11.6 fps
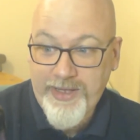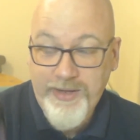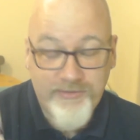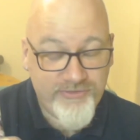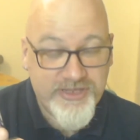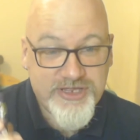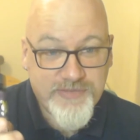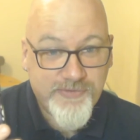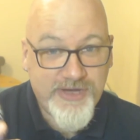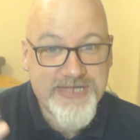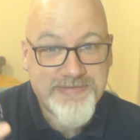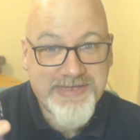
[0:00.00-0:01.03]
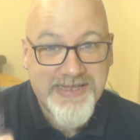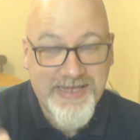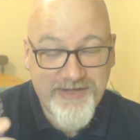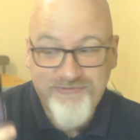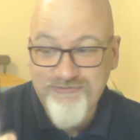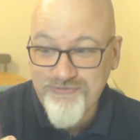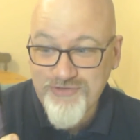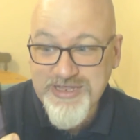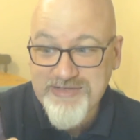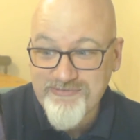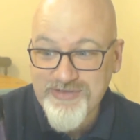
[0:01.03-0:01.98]
I'm really surprised by that. That is
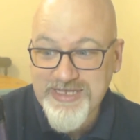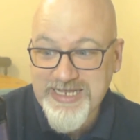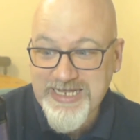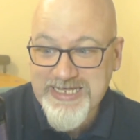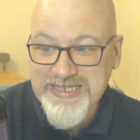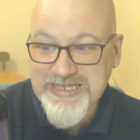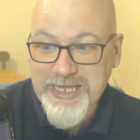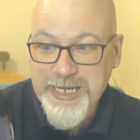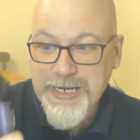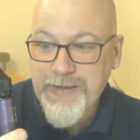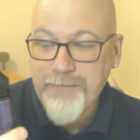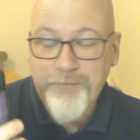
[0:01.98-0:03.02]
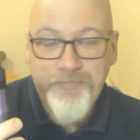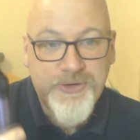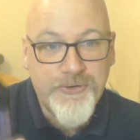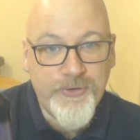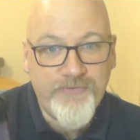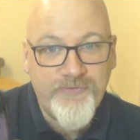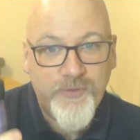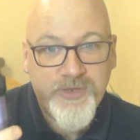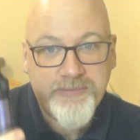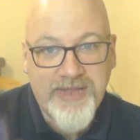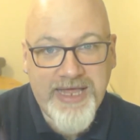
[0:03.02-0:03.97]
really, really nice. Beautiful
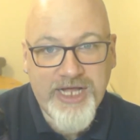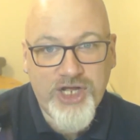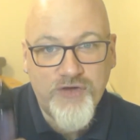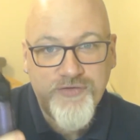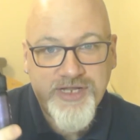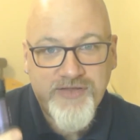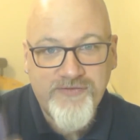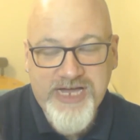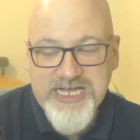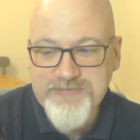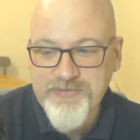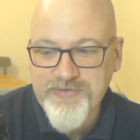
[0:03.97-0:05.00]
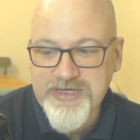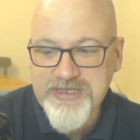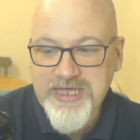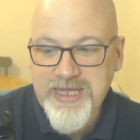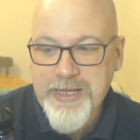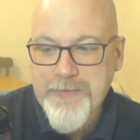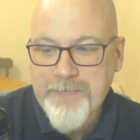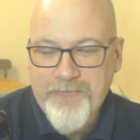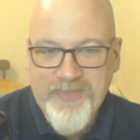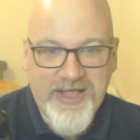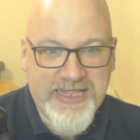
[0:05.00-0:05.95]
with the black currant and the raspberries.
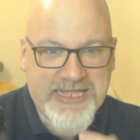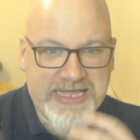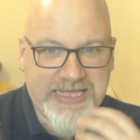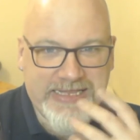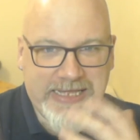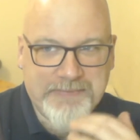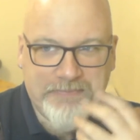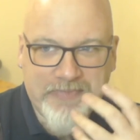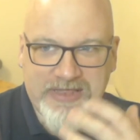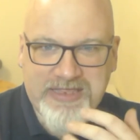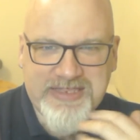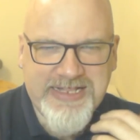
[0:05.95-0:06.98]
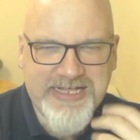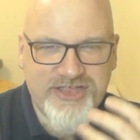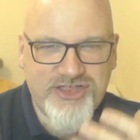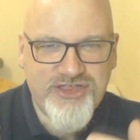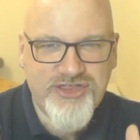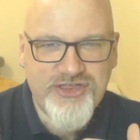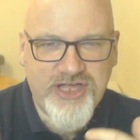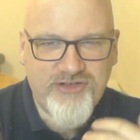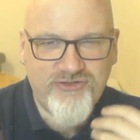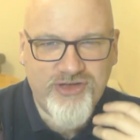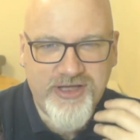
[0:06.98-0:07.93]
And then you're getting that, as I said, that
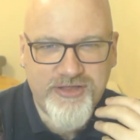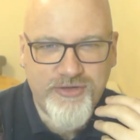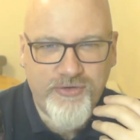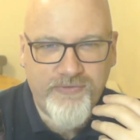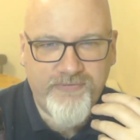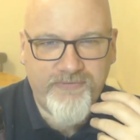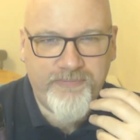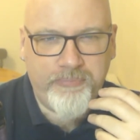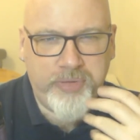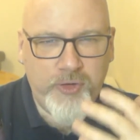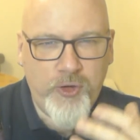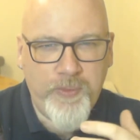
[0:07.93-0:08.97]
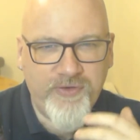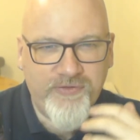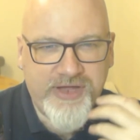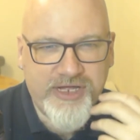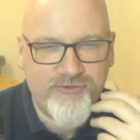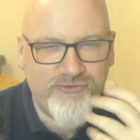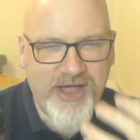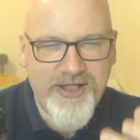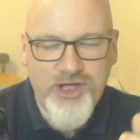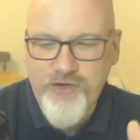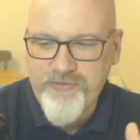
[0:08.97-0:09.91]
citric sort of blueberry and
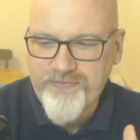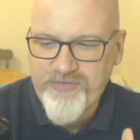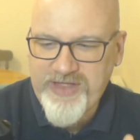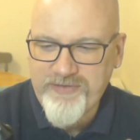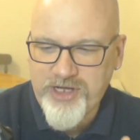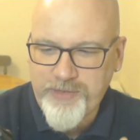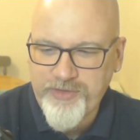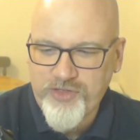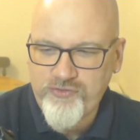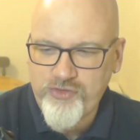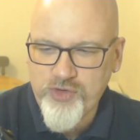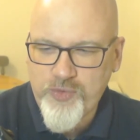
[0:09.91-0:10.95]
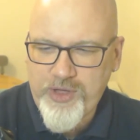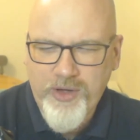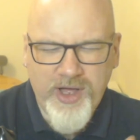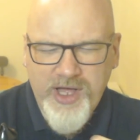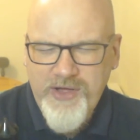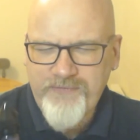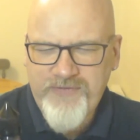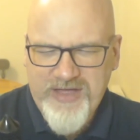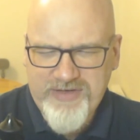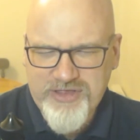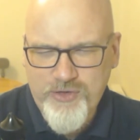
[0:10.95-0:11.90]
red currant flavour coming through as well.
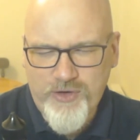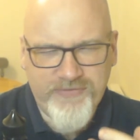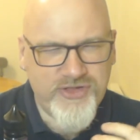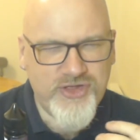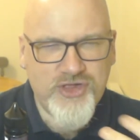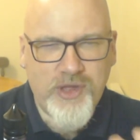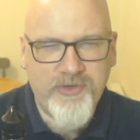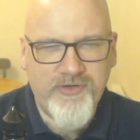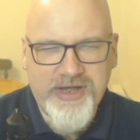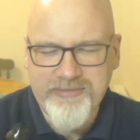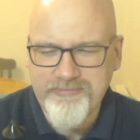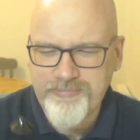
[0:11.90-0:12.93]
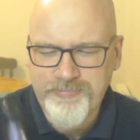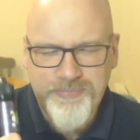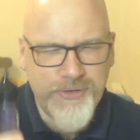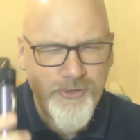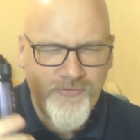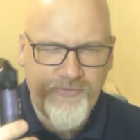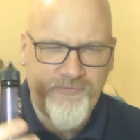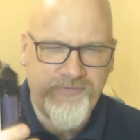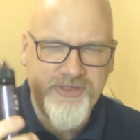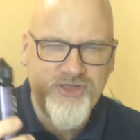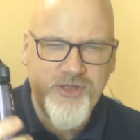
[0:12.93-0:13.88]
Very sort of summery. Beautiful
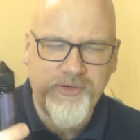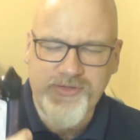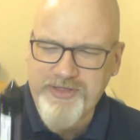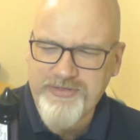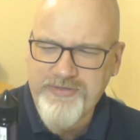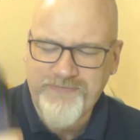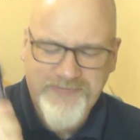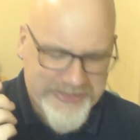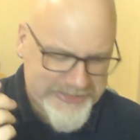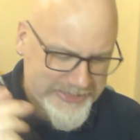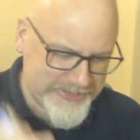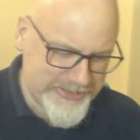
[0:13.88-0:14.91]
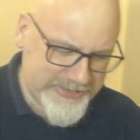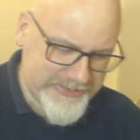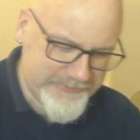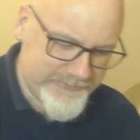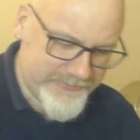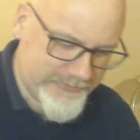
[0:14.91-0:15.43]
for the summer, this. Fantastic.